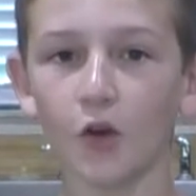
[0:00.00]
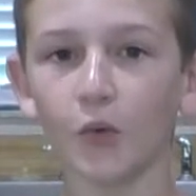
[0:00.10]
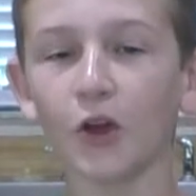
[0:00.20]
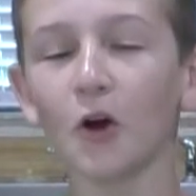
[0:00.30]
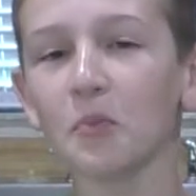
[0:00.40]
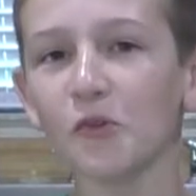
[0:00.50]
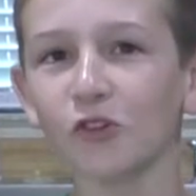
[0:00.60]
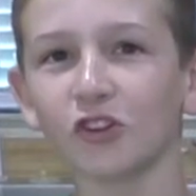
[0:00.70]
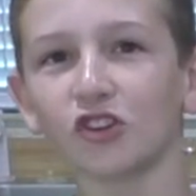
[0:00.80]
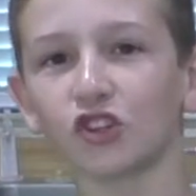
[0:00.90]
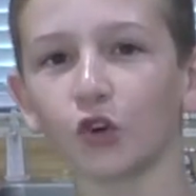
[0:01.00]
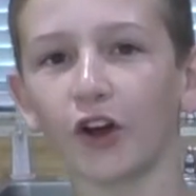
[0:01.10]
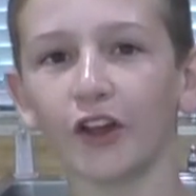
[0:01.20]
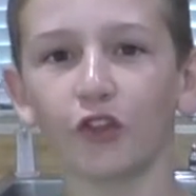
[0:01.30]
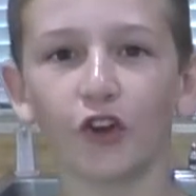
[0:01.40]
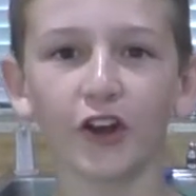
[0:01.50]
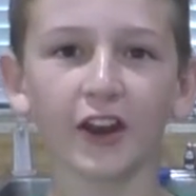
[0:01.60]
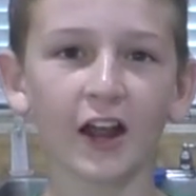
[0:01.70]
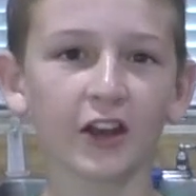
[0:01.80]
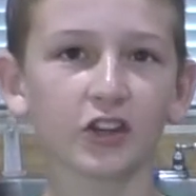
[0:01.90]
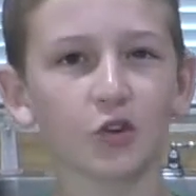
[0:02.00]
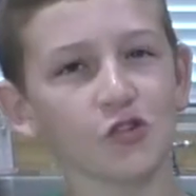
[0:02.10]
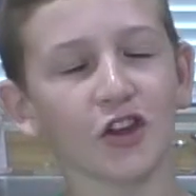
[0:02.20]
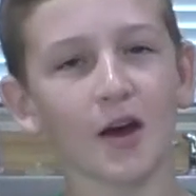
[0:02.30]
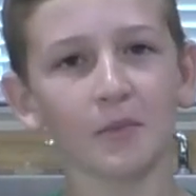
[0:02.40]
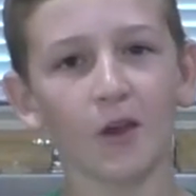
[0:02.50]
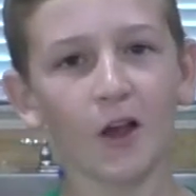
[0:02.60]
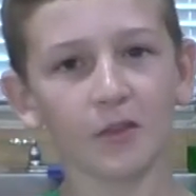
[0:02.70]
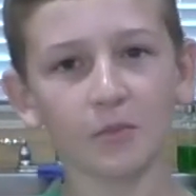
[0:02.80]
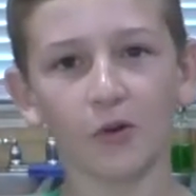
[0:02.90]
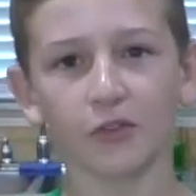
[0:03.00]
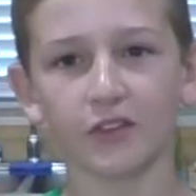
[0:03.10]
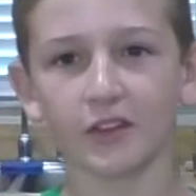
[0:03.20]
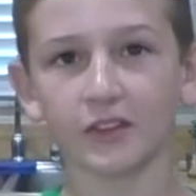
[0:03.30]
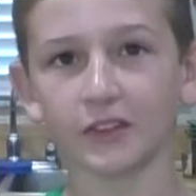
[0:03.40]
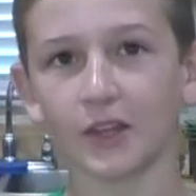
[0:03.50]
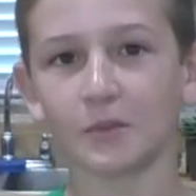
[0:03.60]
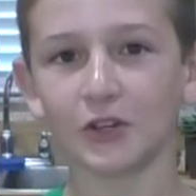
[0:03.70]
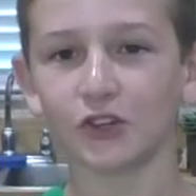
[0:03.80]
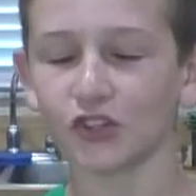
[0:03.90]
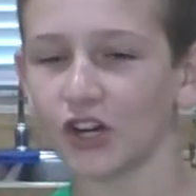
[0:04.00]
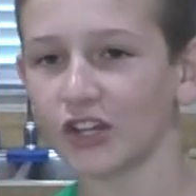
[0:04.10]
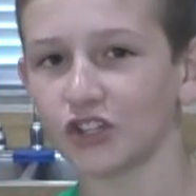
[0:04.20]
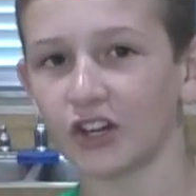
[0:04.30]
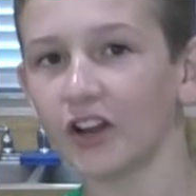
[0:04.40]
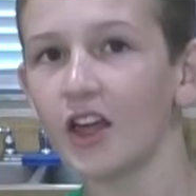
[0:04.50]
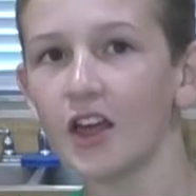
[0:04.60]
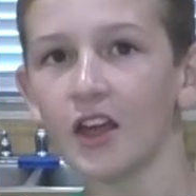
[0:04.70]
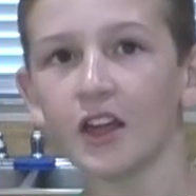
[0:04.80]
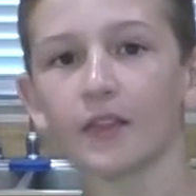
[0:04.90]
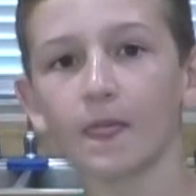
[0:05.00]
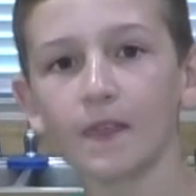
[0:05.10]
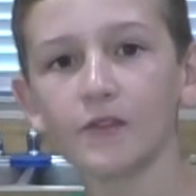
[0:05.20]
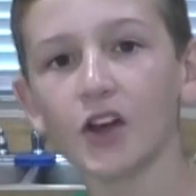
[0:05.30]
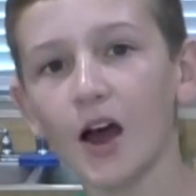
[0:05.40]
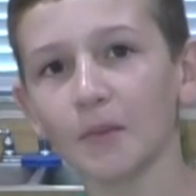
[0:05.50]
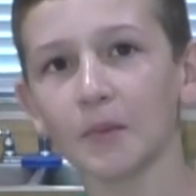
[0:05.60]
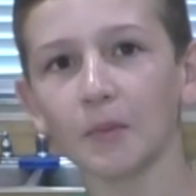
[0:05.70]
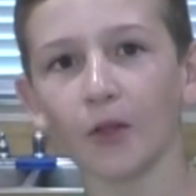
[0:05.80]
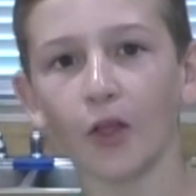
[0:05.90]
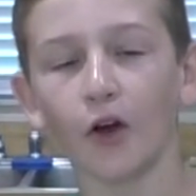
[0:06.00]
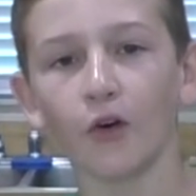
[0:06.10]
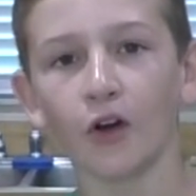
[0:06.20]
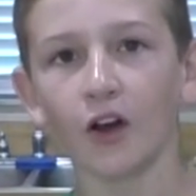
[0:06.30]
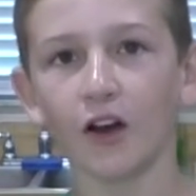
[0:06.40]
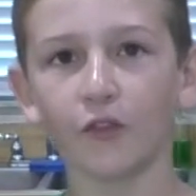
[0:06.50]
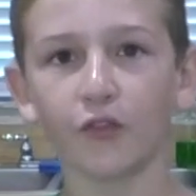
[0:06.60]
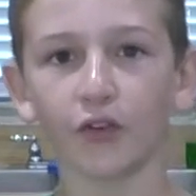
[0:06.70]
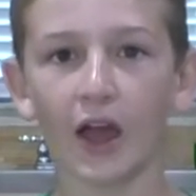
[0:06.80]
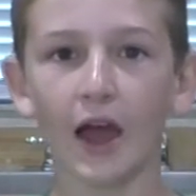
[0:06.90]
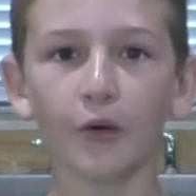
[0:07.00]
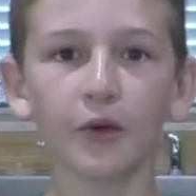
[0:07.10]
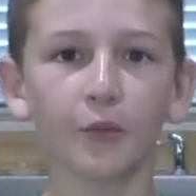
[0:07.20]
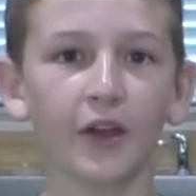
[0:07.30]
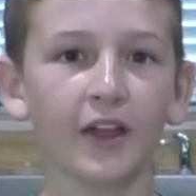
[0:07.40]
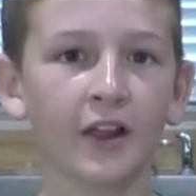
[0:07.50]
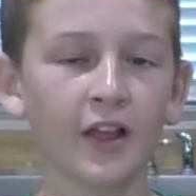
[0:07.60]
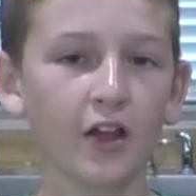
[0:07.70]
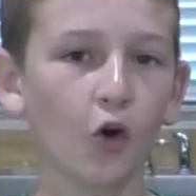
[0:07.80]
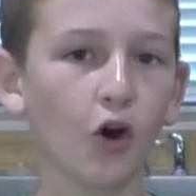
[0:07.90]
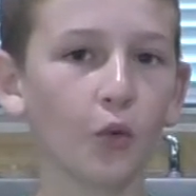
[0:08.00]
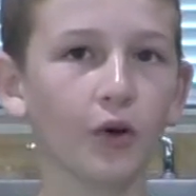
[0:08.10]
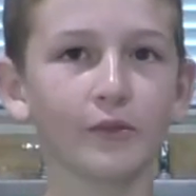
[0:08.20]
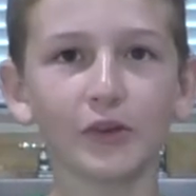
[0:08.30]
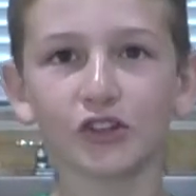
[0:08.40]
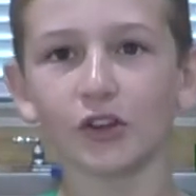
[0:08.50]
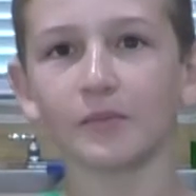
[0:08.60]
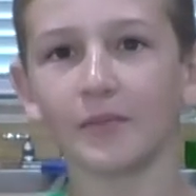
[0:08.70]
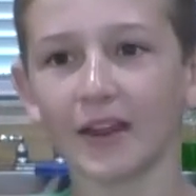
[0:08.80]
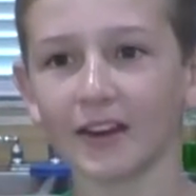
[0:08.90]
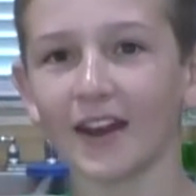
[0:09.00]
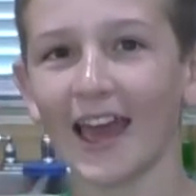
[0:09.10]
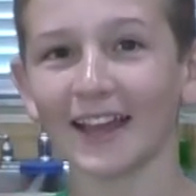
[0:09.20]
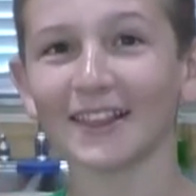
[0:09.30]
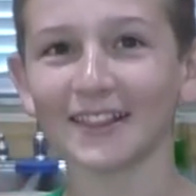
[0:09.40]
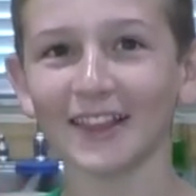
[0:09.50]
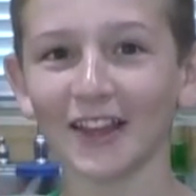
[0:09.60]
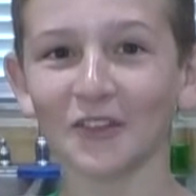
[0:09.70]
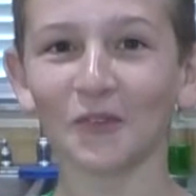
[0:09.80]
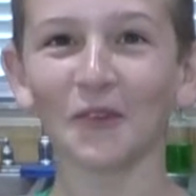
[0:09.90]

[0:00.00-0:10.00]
We hope you enjoyed learning how to do the gummy osmosis demonstration. Leave a comment below of how it went or what we should make next. Thanks for